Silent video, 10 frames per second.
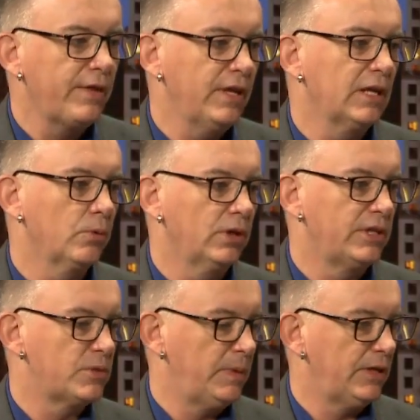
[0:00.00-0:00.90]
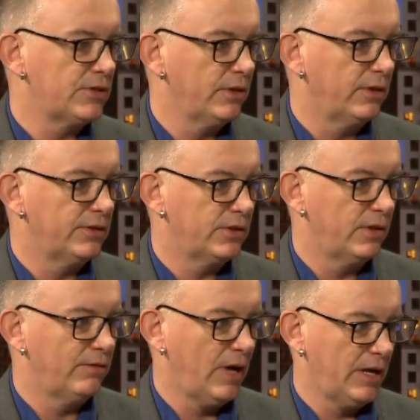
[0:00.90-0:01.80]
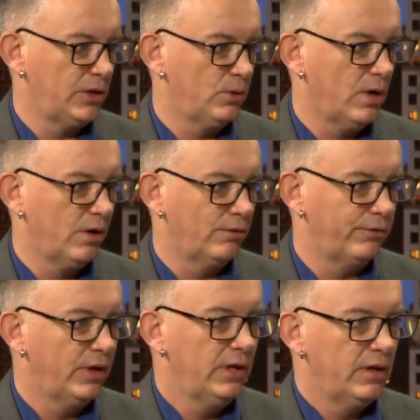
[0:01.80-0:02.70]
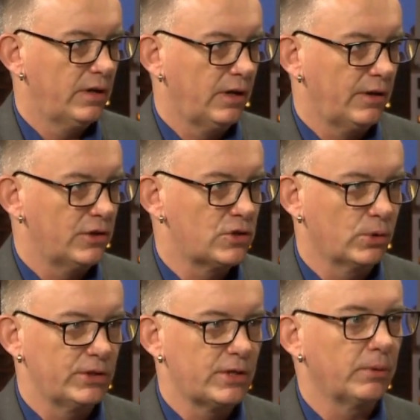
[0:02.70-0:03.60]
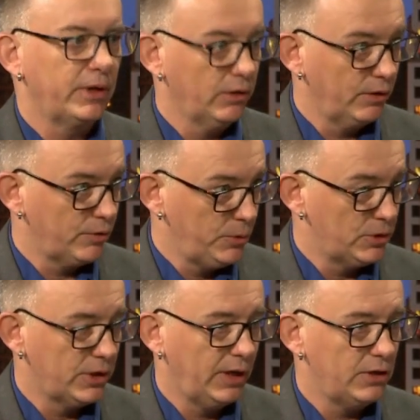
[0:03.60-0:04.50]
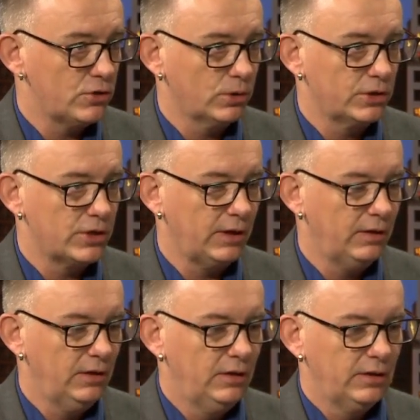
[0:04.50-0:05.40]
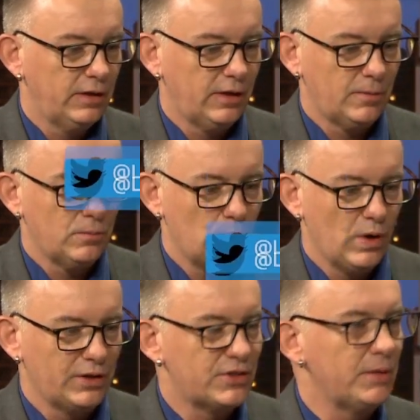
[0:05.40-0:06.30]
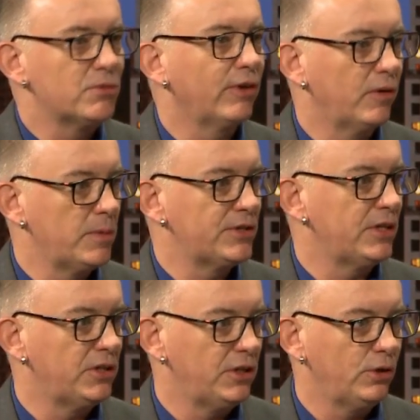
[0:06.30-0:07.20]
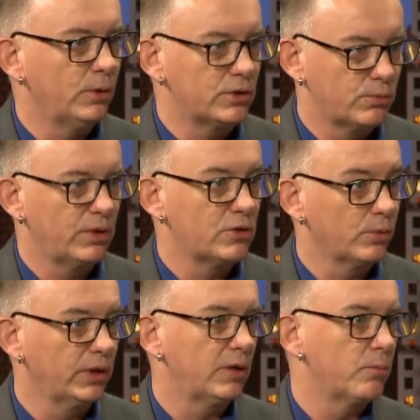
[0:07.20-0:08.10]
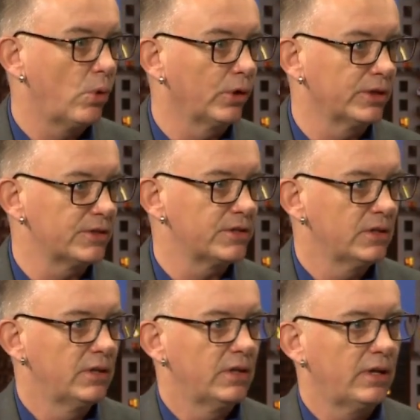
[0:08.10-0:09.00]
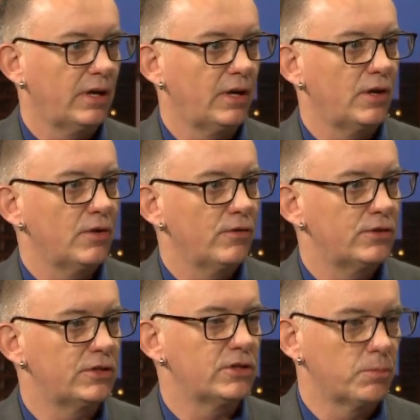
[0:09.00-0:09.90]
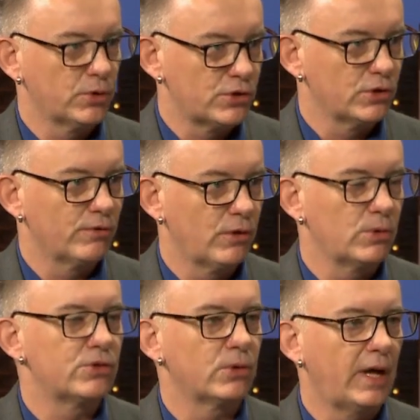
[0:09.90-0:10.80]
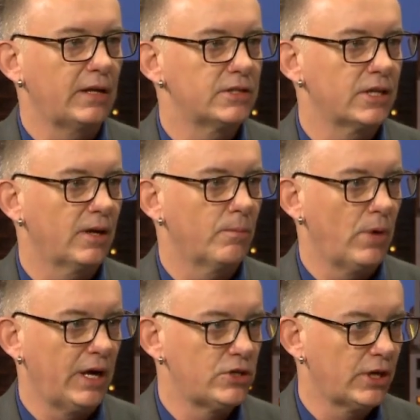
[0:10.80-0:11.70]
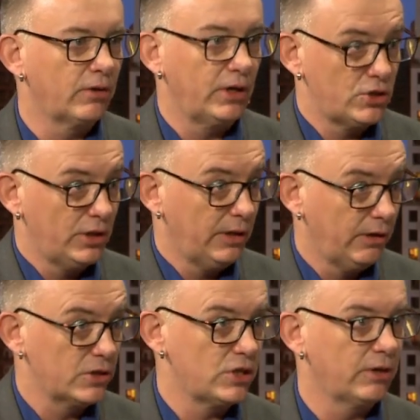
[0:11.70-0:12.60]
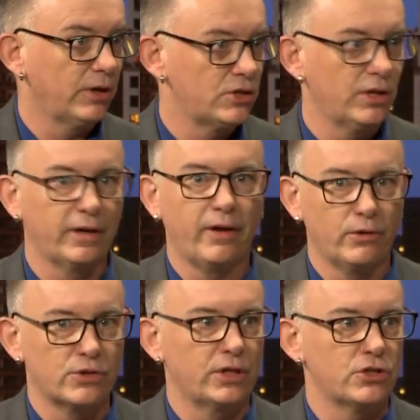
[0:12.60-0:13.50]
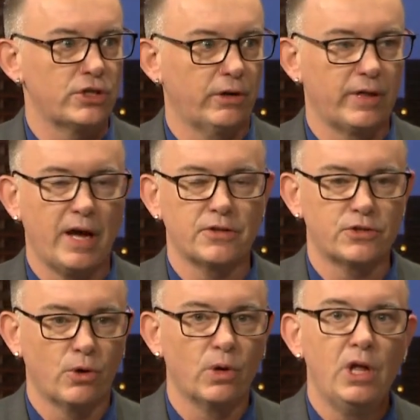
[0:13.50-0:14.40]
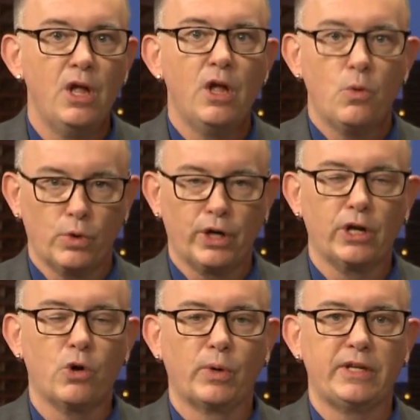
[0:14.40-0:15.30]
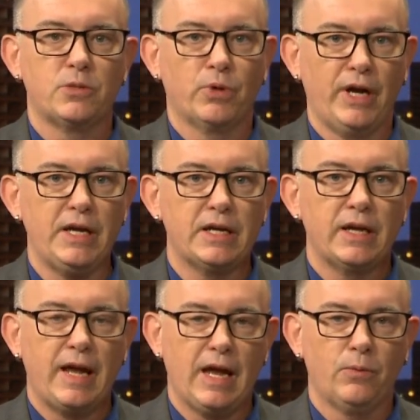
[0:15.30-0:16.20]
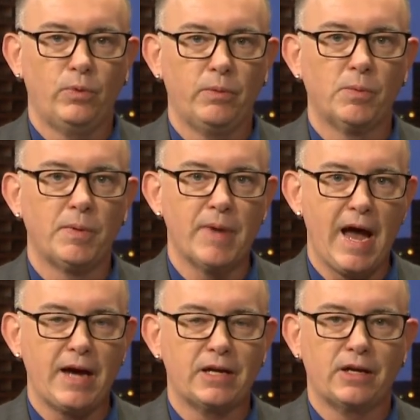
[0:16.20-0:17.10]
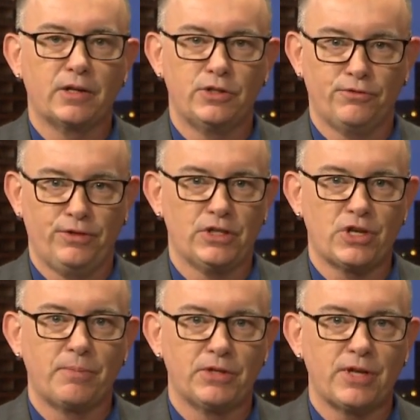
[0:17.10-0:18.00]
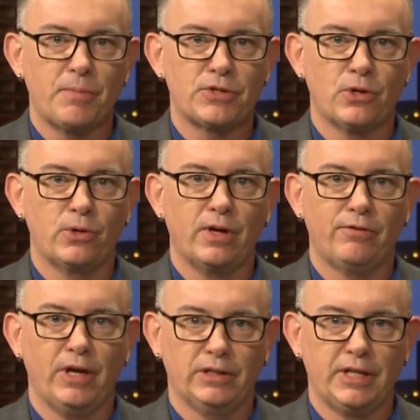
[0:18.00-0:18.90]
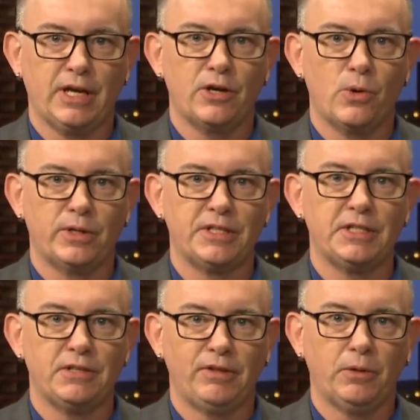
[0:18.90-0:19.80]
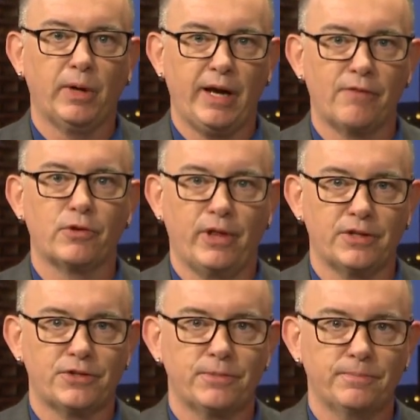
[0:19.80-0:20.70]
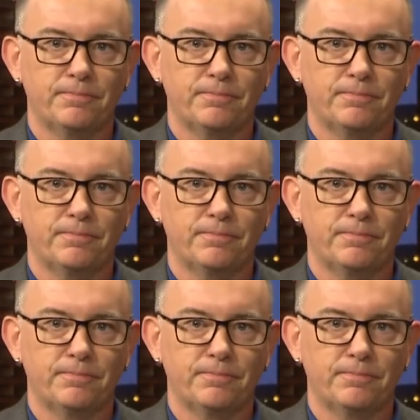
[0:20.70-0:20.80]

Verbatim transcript: I think it really speaks to, to the value of uh, the stories that we're hearing from you tonight, George. That mm-hmm. um, while it seems very busy to you, it's it's really important uh, t- to preserve those so that uh, my generation and Eric's generation and others can share that. So we're going to go right to break, and we will be back to finish up this episode of LDN ONT TV right after this.